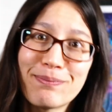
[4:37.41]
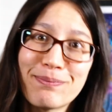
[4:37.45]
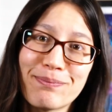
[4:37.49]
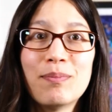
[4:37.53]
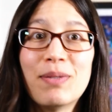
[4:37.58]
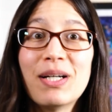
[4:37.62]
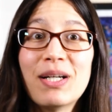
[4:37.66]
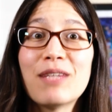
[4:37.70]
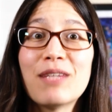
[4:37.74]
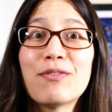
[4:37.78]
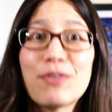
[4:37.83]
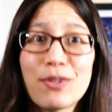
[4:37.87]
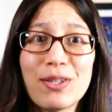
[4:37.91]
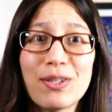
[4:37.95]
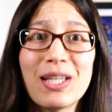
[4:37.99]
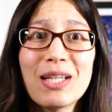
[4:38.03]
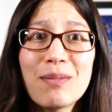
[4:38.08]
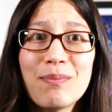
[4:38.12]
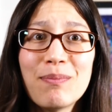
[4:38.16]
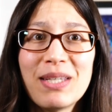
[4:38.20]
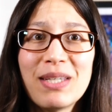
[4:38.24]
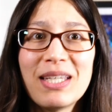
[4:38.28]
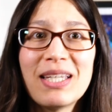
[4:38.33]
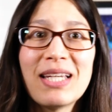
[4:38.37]
But if you're like
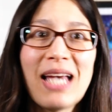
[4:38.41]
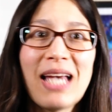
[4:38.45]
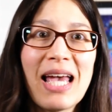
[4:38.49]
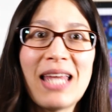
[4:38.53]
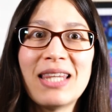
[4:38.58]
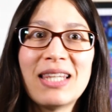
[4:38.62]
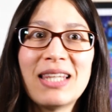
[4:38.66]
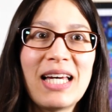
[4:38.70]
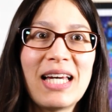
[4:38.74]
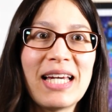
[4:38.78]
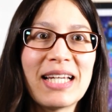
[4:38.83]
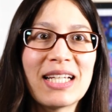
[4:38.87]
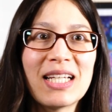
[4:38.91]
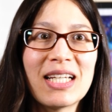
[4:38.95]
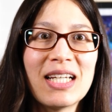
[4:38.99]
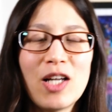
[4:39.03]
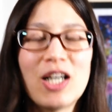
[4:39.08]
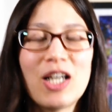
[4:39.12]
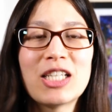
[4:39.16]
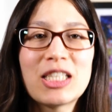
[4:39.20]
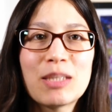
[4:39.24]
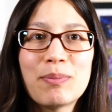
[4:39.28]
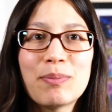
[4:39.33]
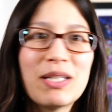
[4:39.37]
me and like
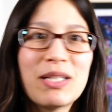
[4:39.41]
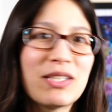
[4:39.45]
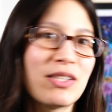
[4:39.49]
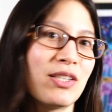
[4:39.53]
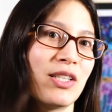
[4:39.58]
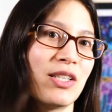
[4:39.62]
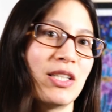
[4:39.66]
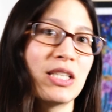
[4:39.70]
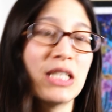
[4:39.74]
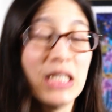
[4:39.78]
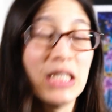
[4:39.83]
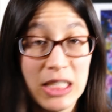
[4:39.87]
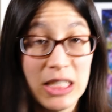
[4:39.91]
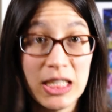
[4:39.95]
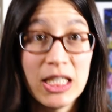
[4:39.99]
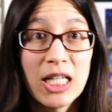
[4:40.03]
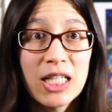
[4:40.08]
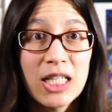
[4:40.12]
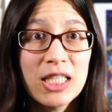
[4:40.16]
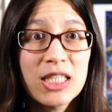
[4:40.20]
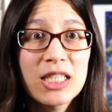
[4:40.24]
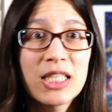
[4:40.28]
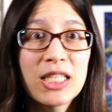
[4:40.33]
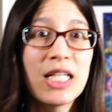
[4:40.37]
logic puzzles and
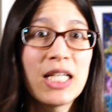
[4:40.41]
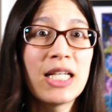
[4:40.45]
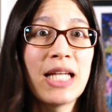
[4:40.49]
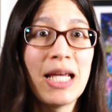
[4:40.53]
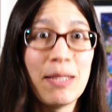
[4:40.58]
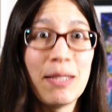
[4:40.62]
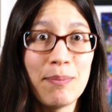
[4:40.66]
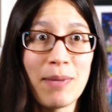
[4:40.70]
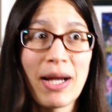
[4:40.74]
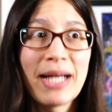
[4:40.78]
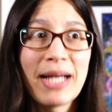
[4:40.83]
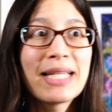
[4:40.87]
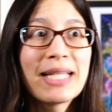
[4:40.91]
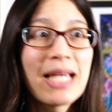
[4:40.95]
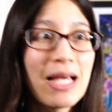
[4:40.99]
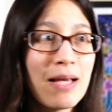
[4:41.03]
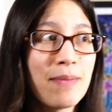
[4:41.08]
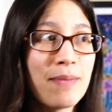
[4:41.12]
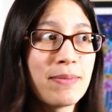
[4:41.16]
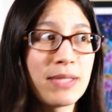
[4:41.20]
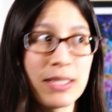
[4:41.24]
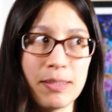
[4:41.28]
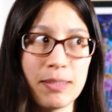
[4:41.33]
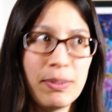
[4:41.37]
deduction and mind
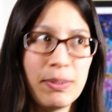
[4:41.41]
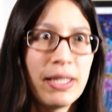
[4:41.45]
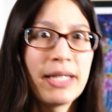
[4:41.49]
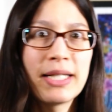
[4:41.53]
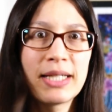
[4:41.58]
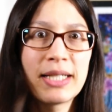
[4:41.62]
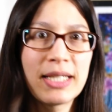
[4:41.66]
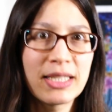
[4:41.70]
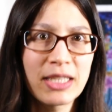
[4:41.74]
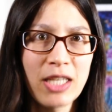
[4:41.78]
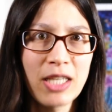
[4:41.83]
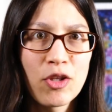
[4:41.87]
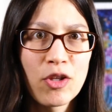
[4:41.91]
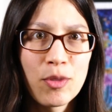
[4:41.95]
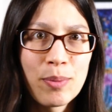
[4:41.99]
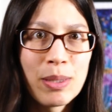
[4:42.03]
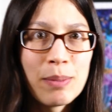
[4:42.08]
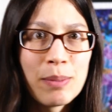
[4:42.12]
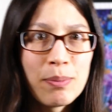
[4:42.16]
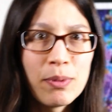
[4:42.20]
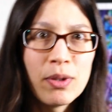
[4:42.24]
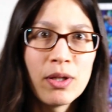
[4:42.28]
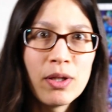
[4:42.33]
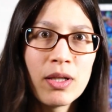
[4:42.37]
games playing against other
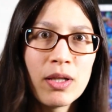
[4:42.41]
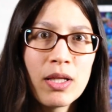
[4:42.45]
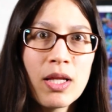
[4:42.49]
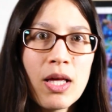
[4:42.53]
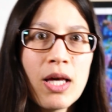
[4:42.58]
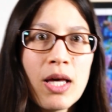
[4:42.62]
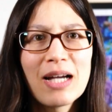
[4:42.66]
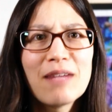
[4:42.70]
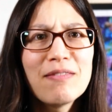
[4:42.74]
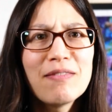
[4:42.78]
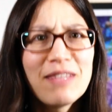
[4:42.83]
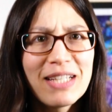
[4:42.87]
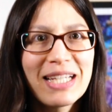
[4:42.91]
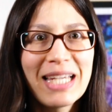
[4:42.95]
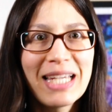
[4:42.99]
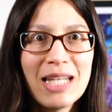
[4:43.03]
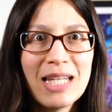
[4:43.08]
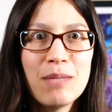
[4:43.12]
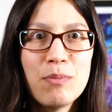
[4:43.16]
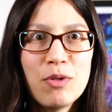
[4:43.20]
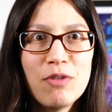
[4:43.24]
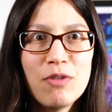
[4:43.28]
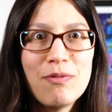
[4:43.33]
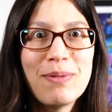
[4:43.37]
people, kind of like
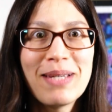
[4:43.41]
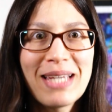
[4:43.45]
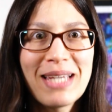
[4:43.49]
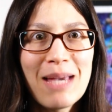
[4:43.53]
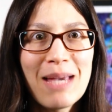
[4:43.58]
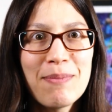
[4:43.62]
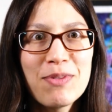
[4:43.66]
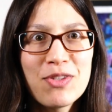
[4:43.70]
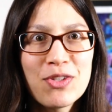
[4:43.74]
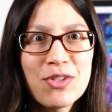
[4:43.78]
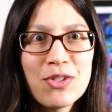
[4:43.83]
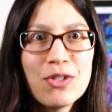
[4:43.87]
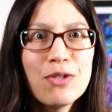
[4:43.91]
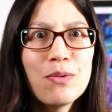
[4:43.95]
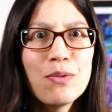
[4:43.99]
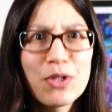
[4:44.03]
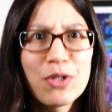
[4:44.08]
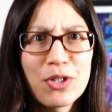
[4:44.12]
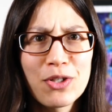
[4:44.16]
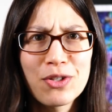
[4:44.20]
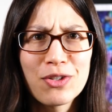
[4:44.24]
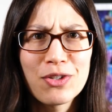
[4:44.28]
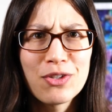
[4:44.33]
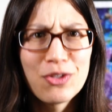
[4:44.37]
hidden movement games too, where
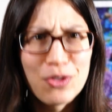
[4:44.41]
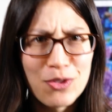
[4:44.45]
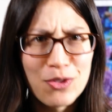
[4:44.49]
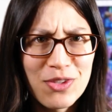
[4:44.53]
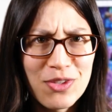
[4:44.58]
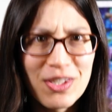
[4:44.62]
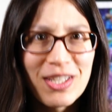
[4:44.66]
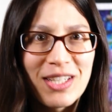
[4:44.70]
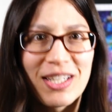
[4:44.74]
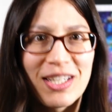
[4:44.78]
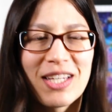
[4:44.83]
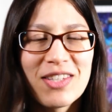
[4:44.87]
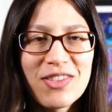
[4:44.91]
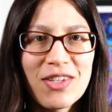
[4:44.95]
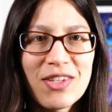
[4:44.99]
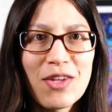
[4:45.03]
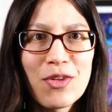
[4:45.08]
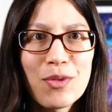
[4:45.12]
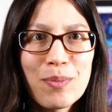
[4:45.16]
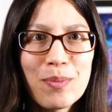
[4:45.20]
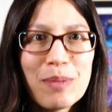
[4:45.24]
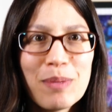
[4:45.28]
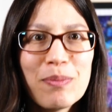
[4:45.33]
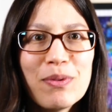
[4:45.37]
you're deducing against
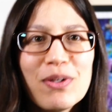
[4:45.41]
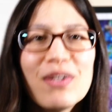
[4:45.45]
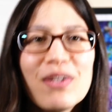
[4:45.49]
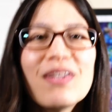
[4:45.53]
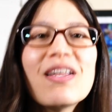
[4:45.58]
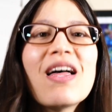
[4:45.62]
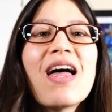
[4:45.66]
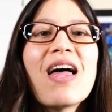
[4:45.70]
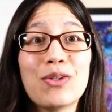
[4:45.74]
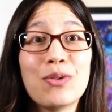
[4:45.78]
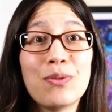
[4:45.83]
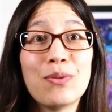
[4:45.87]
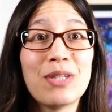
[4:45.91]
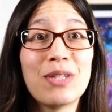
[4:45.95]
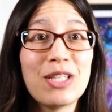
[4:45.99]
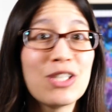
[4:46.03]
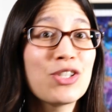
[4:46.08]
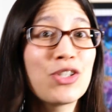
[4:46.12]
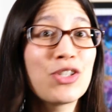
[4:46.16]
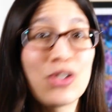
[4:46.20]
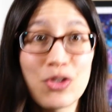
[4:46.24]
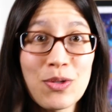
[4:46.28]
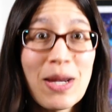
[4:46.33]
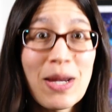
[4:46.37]
other people, you really
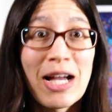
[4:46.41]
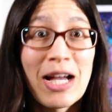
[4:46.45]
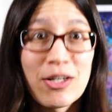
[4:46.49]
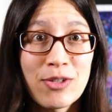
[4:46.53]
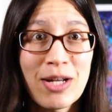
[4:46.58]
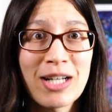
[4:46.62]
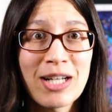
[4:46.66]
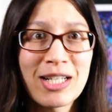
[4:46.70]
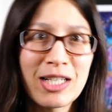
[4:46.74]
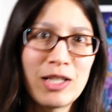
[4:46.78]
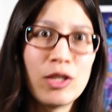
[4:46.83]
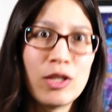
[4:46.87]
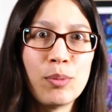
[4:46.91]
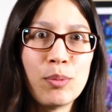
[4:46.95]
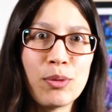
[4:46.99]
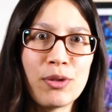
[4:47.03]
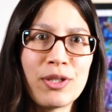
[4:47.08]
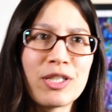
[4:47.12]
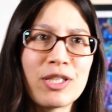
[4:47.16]
should try out Tragedy Looper,